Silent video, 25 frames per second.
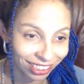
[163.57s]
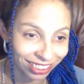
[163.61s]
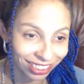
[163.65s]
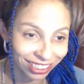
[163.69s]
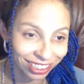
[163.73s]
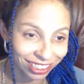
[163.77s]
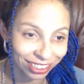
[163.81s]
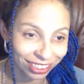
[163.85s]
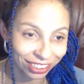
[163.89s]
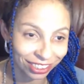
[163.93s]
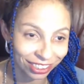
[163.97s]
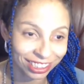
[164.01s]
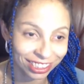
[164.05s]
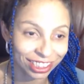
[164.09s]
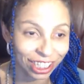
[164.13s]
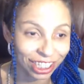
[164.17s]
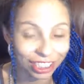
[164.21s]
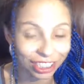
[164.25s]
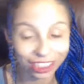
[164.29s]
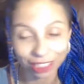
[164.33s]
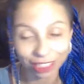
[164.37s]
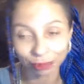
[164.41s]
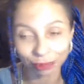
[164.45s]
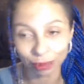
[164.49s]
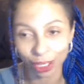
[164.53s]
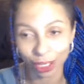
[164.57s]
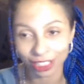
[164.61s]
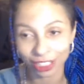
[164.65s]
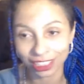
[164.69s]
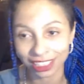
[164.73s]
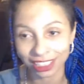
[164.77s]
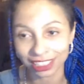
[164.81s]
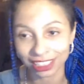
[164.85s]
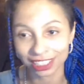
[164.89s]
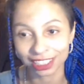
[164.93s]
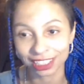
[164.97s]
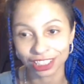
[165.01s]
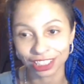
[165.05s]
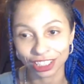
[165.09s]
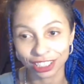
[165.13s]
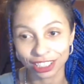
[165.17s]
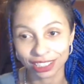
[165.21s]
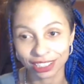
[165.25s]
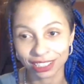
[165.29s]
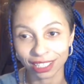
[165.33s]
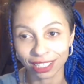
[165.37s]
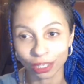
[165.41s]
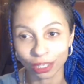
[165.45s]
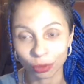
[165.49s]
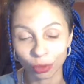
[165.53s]
so judging process is
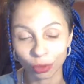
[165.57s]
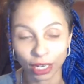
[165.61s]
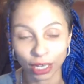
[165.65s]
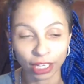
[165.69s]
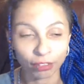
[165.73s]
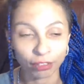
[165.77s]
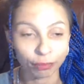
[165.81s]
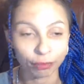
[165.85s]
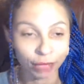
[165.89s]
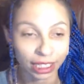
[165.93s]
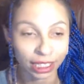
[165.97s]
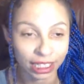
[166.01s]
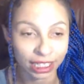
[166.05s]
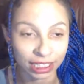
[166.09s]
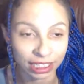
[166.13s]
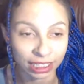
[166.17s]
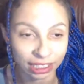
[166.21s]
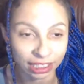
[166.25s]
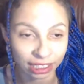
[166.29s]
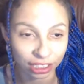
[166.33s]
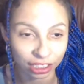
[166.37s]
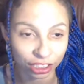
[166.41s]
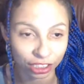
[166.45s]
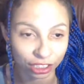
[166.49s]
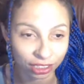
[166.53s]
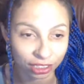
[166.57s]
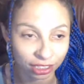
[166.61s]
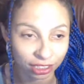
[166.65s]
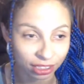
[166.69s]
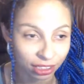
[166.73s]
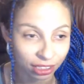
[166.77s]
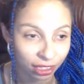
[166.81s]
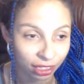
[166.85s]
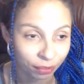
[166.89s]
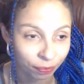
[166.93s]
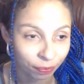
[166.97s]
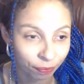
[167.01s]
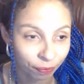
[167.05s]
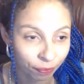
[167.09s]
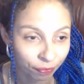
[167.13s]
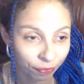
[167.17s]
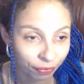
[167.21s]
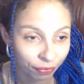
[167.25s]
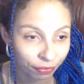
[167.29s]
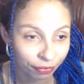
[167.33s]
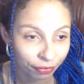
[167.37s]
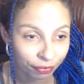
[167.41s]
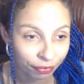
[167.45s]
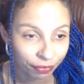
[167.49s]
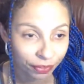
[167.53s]
just a way of making decisions.
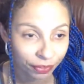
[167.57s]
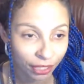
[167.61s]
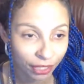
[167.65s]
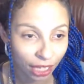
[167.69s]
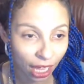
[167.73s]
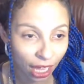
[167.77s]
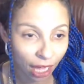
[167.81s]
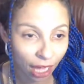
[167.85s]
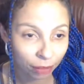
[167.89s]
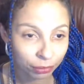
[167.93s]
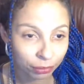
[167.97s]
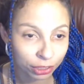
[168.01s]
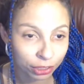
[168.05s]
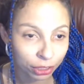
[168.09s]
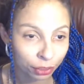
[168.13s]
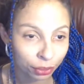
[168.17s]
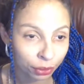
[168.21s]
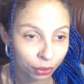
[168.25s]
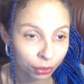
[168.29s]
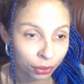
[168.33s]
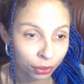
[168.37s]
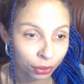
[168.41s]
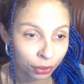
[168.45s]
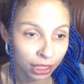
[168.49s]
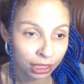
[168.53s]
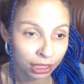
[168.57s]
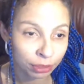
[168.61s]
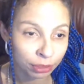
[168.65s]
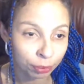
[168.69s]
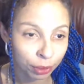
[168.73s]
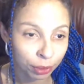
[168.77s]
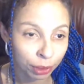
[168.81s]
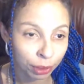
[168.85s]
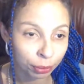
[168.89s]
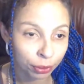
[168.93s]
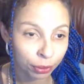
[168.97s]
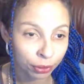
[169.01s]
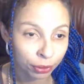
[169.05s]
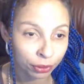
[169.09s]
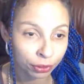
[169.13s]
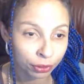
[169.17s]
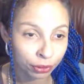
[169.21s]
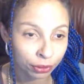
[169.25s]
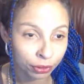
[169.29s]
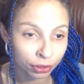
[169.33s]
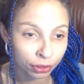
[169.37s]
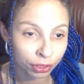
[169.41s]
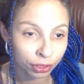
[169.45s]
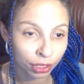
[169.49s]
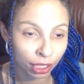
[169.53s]
So these
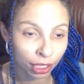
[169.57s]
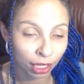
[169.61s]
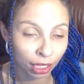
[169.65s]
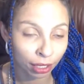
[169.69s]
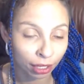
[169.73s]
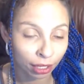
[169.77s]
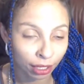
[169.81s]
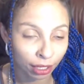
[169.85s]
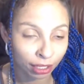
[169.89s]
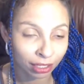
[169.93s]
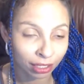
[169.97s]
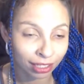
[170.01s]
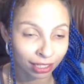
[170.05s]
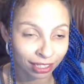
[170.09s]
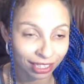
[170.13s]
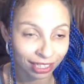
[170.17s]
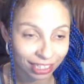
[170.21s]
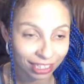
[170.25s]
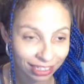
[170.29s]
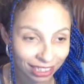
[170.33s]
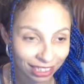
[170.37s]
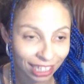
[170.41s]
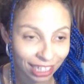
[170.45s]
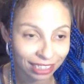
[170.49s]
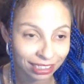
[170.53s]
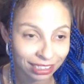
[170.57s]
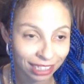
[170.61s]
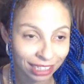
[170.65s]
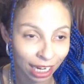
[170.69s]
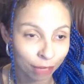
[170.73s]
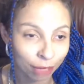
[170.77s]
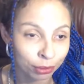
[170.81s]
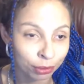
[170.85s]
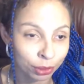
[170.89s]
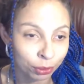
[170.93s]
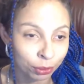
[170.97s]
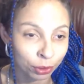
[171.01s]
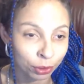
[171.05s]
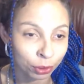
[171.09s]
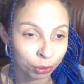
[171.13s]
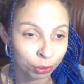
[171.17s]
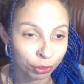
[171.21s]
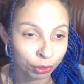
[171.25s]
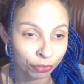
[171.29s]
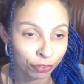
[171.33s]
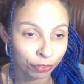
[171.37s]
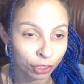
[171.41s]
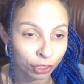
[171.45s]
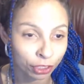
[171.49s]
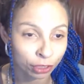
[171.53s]
people, these 8 types will
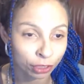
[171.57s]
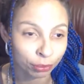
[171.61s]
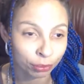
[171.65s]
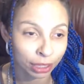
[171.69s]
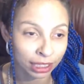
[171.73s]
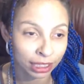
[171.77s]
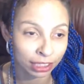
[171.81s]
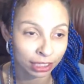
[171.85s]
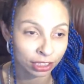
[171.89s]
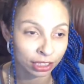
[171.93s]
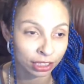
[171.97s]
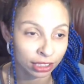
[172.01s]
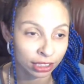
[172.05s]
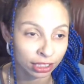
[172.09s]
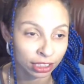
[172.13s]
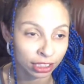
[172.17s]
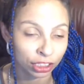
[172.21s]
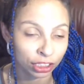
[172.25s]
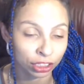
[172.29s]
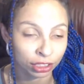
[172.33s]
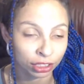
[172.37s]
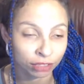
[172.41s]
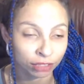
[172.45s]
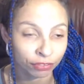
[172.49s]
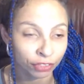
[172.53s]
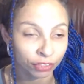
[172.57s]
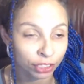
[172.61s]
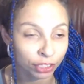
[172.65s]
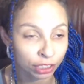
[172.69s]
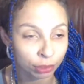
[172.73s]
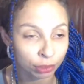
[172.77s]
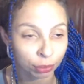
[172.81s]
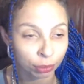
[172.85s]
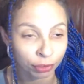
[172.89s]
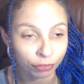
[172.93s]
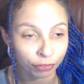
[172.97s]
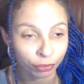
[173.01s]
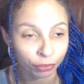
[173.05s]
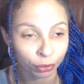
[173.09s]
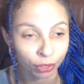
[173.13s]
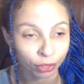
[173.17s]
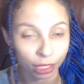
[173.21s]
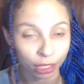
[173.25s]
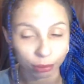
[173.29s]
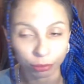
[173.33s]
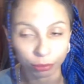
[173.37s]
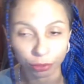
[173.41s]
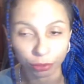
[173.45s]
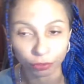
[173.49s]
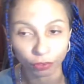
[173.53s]
prefer to make their decisions first before
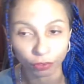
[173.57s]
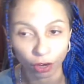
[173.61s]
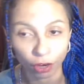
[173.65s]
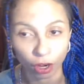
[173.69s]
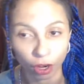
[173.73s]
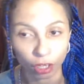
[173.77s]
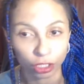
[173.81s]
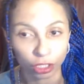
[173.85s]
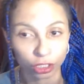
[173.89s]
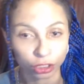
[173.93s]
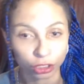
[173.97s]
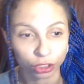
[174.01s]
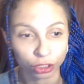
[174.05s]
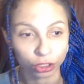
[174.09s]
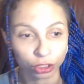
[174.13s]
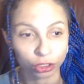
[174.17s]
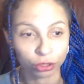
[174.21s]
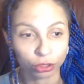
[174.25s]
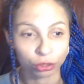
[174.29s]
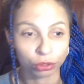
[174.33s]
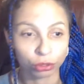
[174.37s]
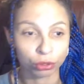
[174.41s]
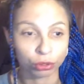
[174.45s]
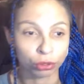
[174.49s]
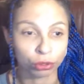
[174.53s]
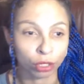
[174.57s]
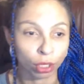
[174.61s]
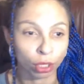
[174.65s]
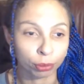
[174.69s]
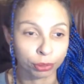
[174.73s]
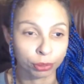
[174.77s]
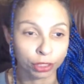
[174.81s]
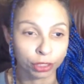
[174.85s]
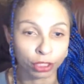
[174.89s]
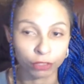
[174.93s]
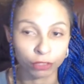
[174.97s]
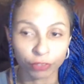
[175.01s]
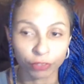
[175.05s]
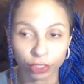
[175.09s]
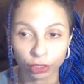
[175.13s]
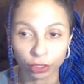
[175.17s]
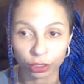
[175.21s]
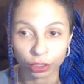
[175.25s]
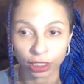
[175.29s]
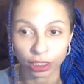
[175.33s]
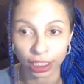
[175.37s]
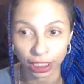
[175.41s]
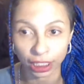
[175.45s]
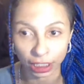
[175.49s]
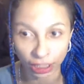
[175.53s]
they move on to observing or
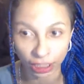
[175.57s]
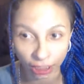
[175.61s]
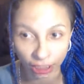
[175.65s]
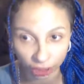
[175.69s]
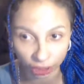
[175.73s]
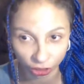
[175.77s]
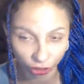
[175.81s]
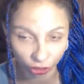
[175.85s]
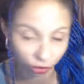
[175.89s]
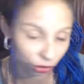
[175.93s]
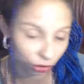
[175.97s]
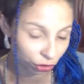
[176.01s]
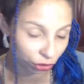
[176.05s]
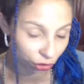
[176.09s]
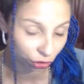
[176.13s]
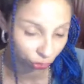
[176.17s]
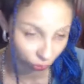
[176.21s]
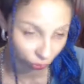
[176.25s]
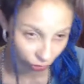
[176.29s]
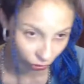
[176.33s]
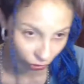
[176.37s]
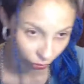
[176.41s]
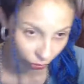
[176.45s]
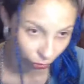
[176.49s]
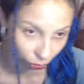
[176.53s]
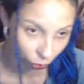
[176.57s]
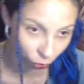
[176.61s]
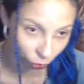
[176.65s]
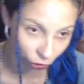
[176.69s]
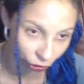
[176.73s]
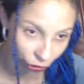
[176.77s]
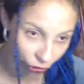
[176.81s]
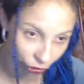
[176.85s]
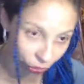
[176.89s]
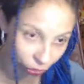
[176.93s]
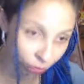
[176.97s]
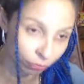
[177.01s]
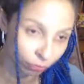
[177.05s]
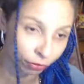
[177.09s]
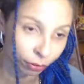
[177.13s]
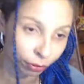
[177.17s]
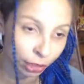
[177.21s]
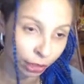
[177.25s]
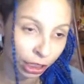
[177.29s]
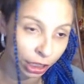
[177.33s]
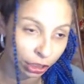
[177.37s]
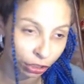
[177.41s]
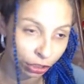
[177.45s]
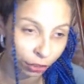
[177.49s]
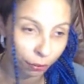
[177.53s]
taking in more new
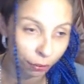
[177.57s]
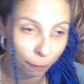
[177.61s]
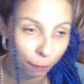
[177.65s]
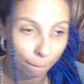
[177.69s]
information.